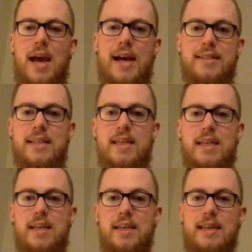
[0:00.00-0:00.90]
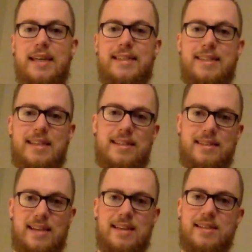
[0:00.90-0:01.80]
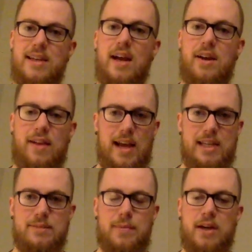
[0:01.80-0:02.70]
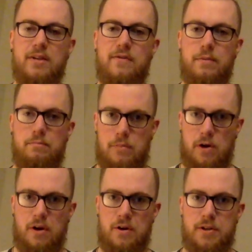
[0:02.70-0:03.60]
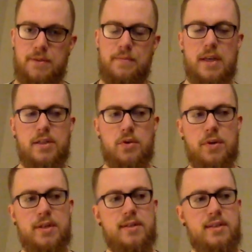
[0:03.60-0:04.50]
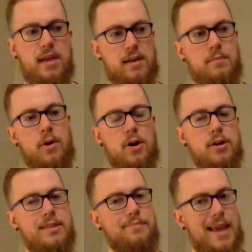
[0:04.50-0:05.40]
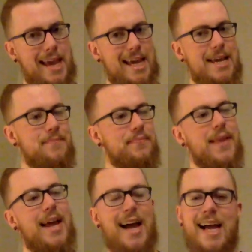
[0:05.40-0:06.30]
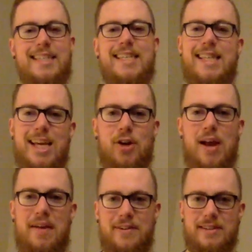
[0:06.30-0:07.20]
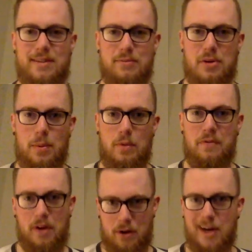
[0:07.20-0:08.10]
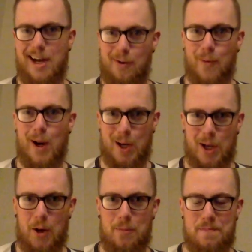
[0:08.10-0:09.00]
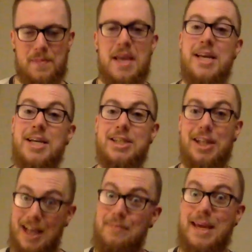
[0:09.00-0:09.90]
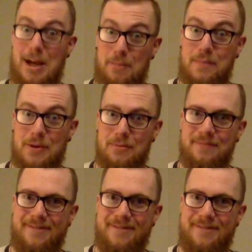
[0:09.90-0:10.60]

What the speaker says: as he gets this sextile aspect from Mars, is going to say to Mars, hey, I see that you're having some trouble figuring out where to go. So let me help you.